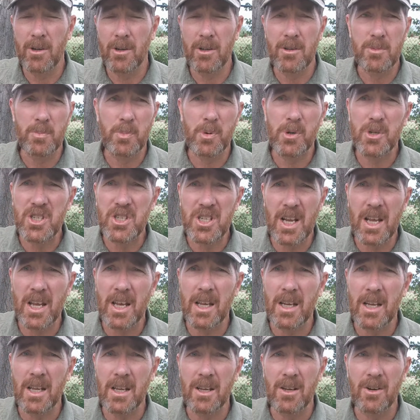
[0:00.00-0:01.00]
It's
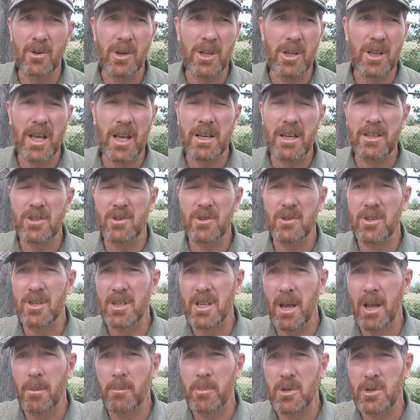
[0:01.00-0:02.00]
persnickety. It only likes certain
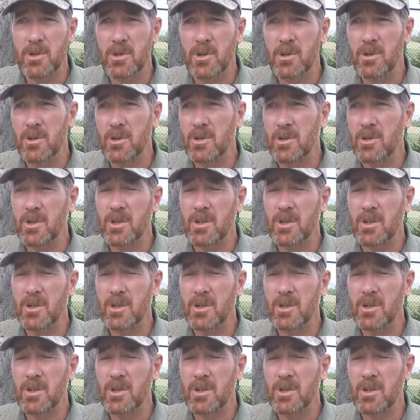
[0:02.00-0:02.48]
temperatures.